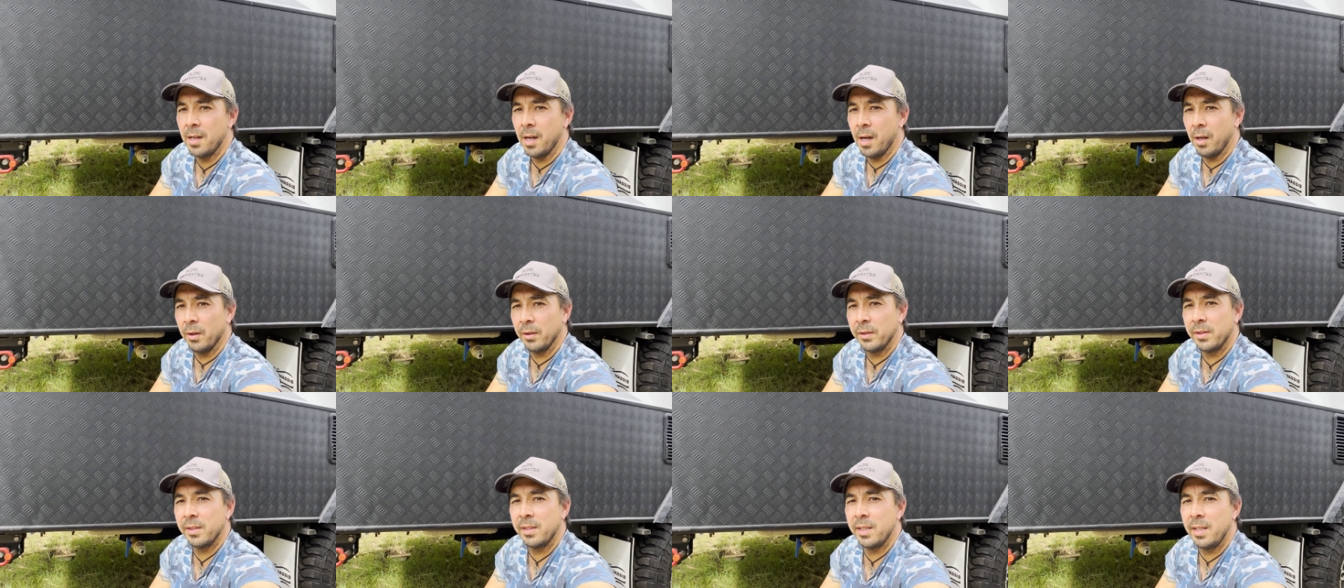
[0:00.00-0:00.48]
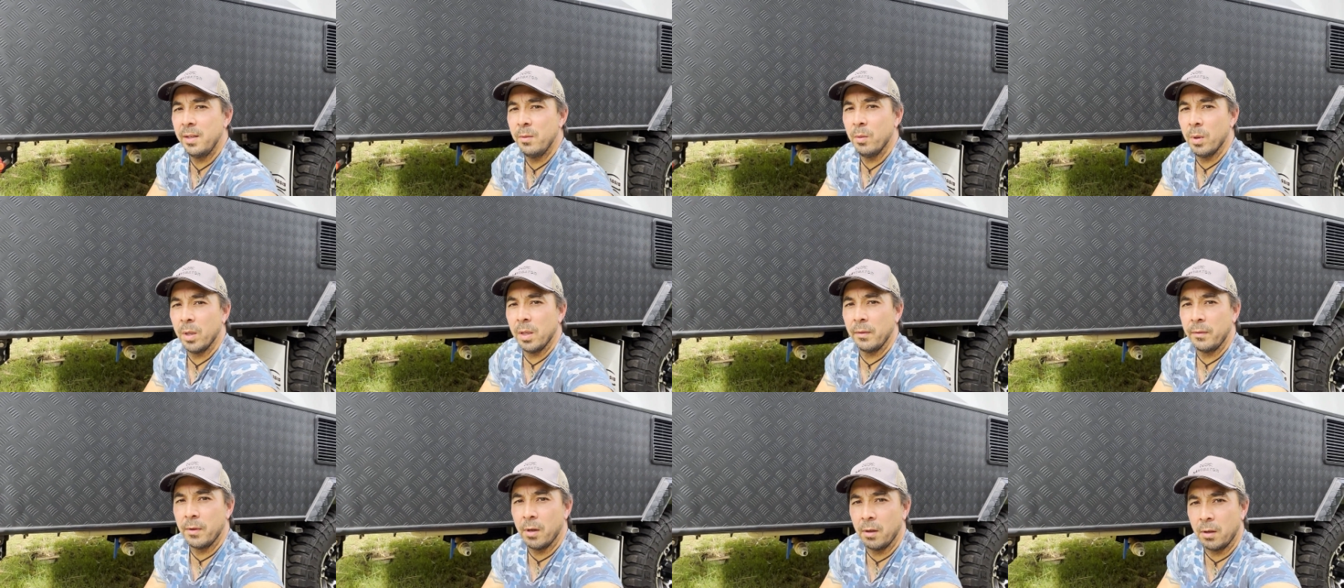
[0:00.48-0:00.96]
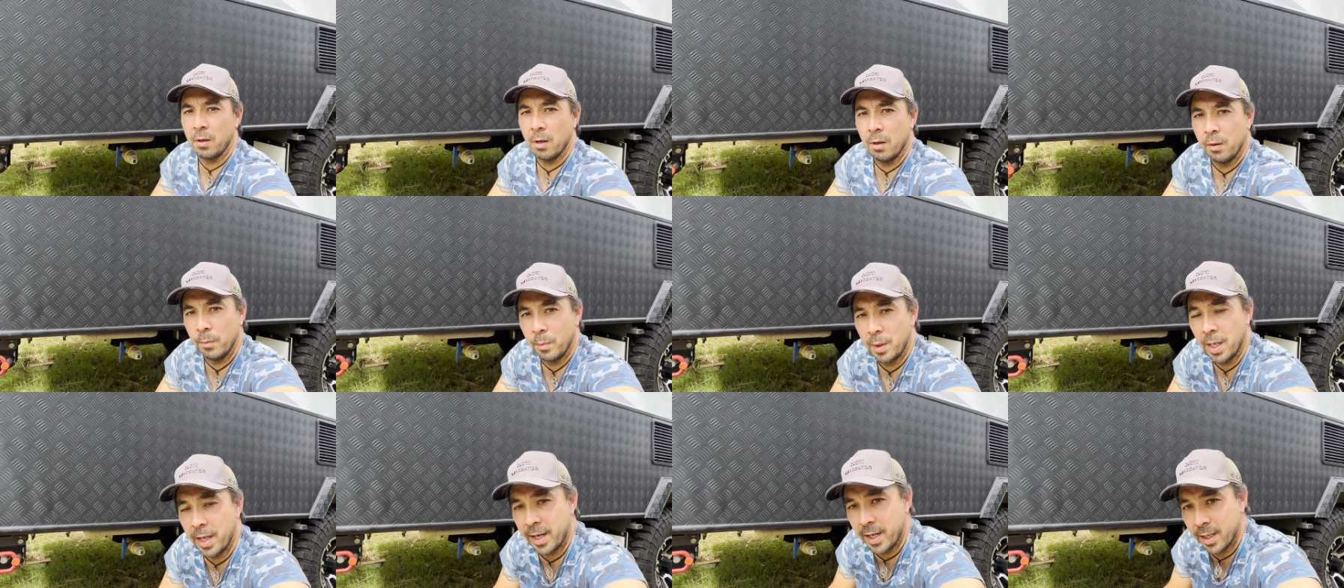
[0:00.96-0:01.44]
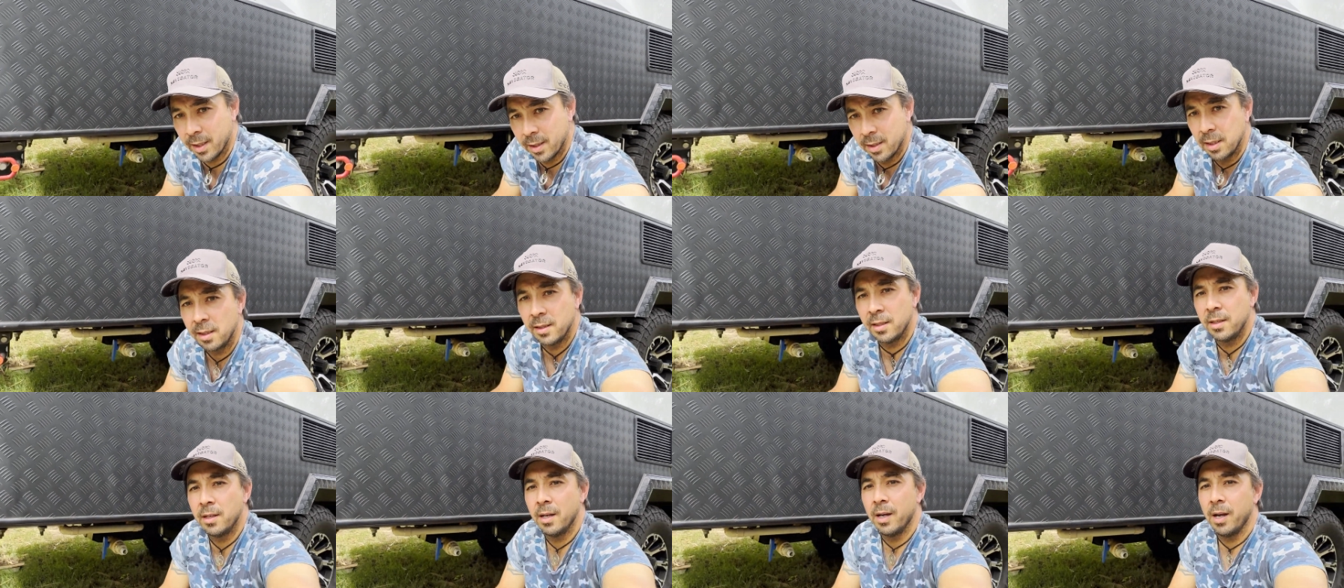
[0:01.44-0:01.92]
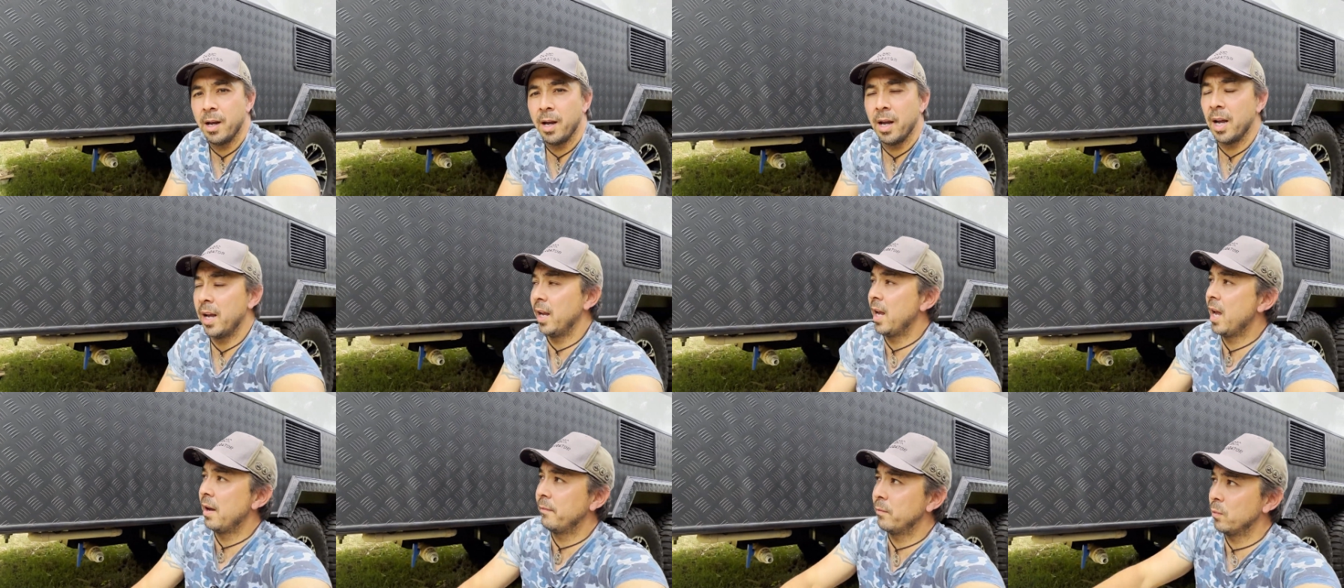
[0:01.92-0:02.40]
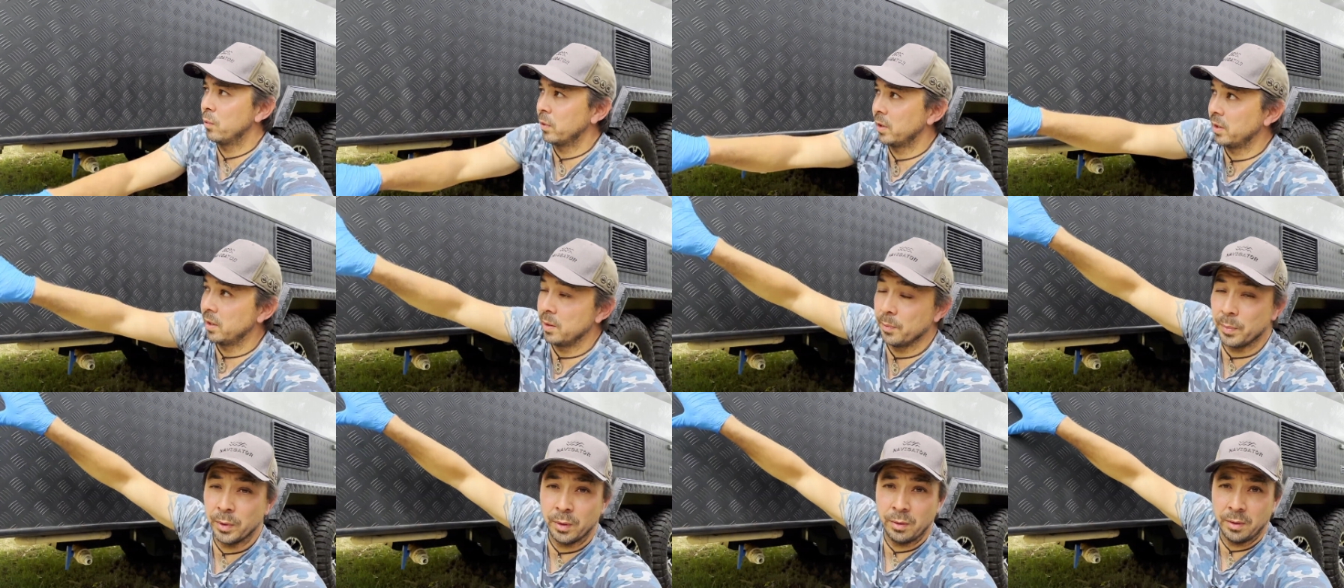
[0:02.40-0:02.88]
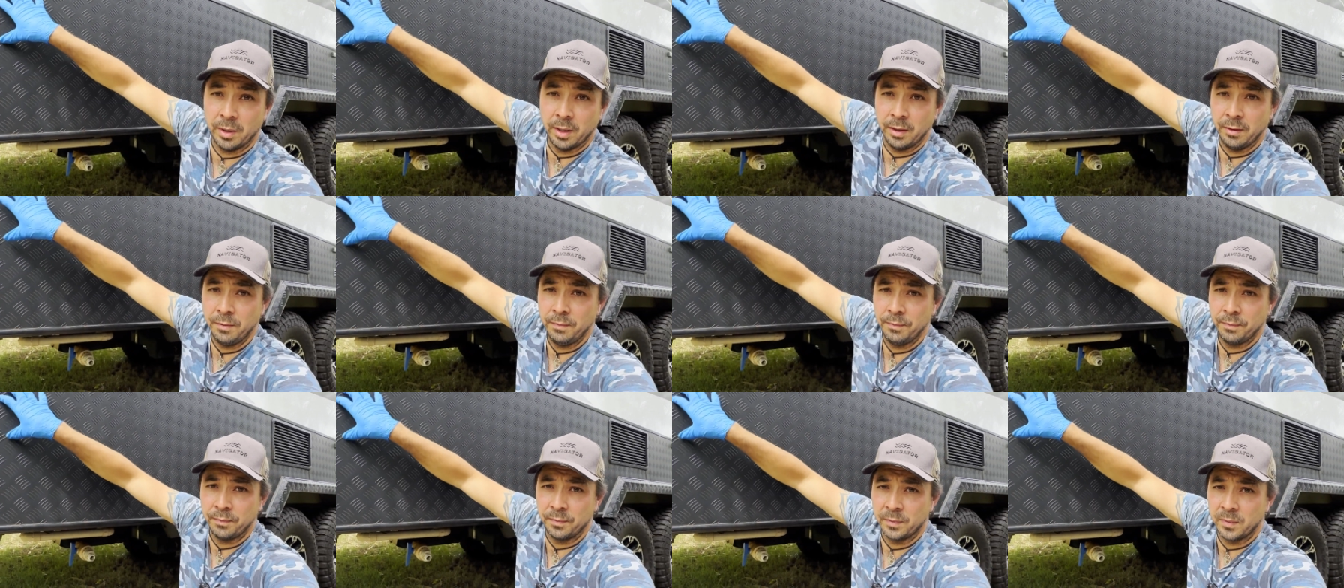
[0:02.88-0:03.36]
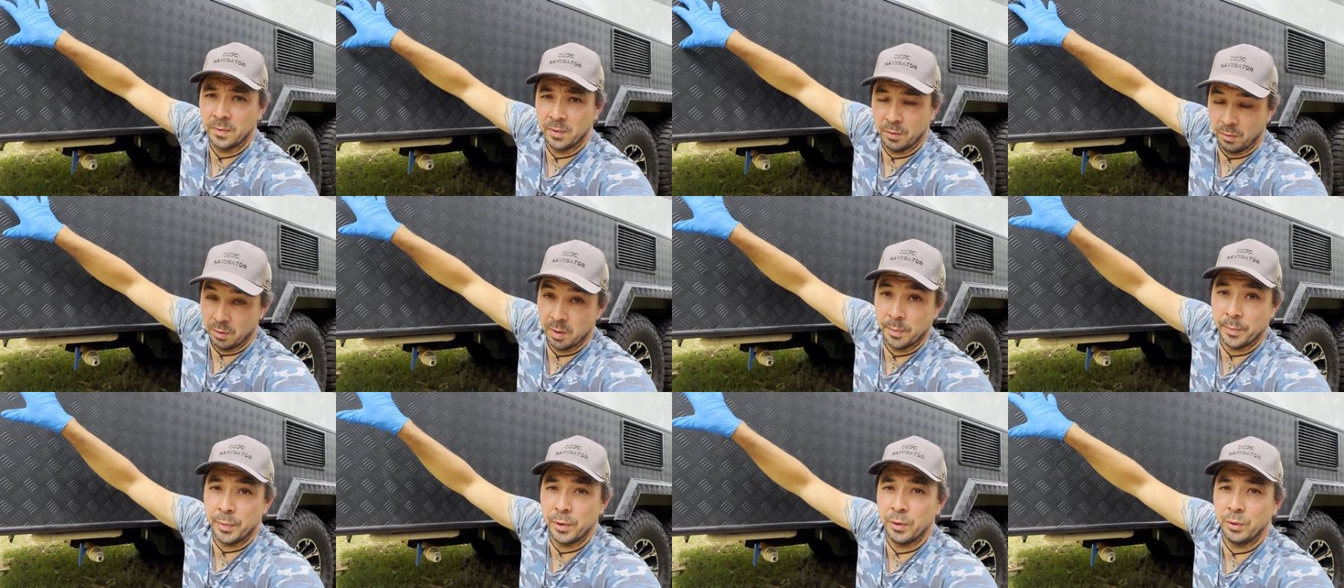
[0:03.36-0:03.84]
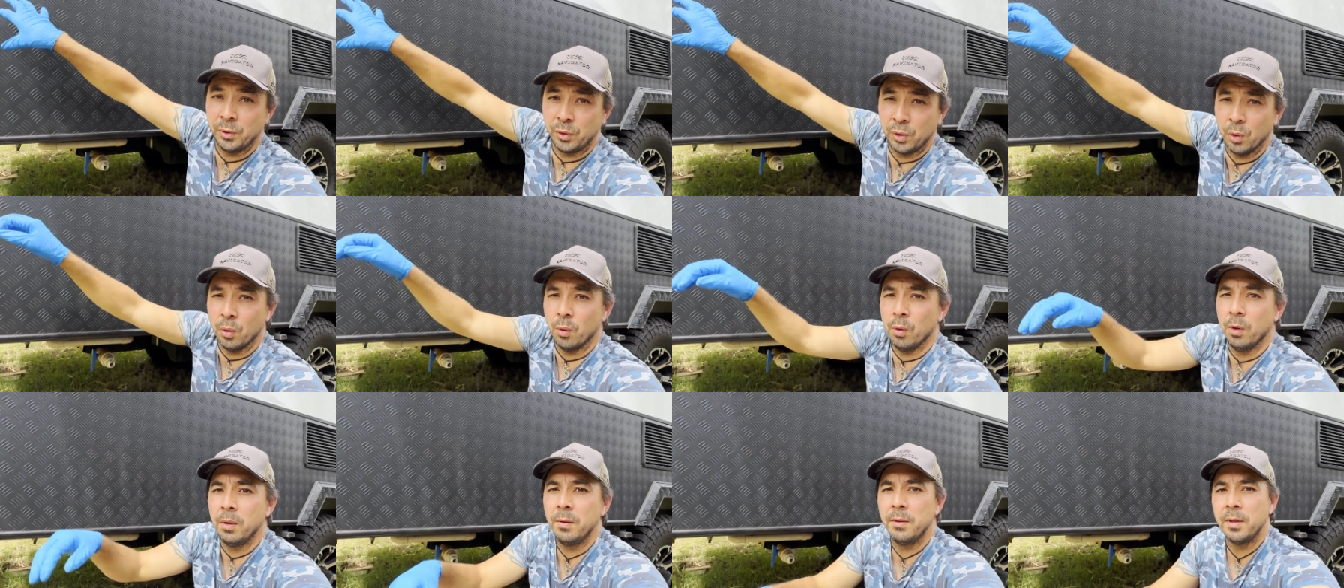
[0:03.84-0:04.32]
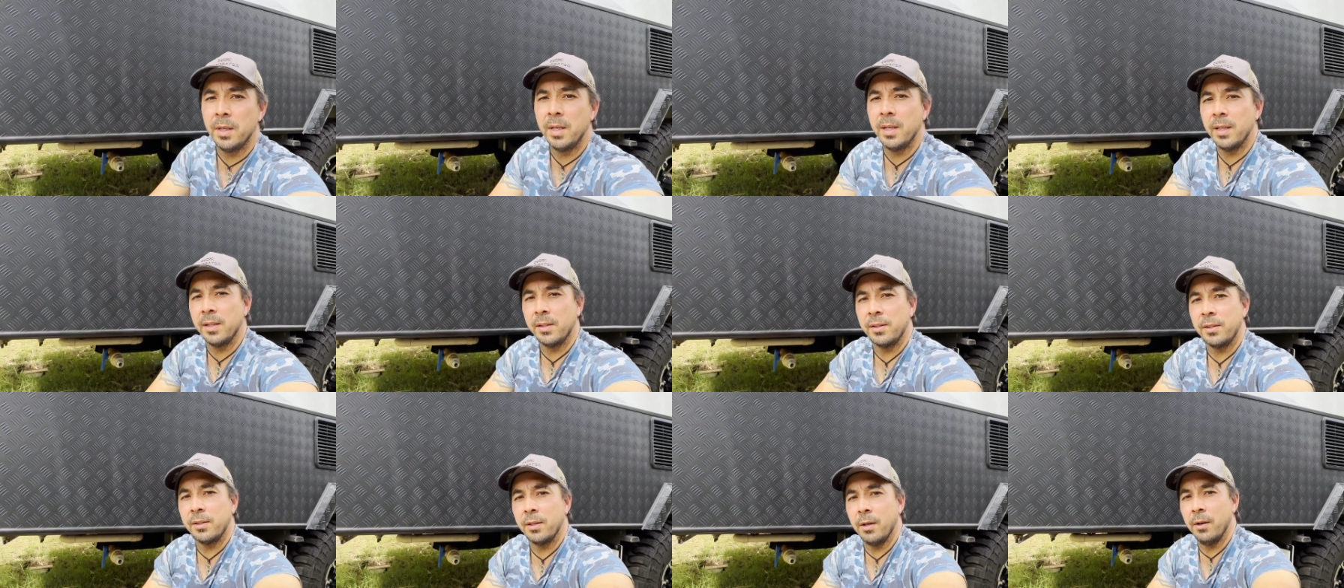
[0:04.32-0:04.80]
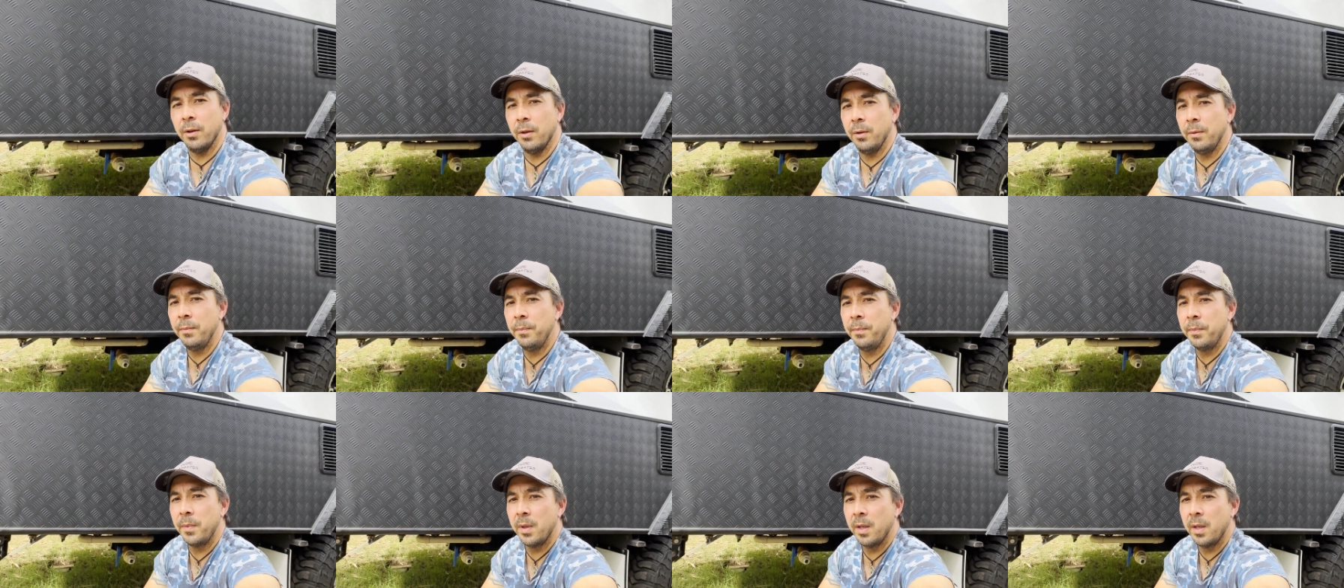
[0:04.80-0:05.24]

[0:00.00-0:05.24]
I'll see what I've got going planned. I have ordered the boot though, or the boot door. So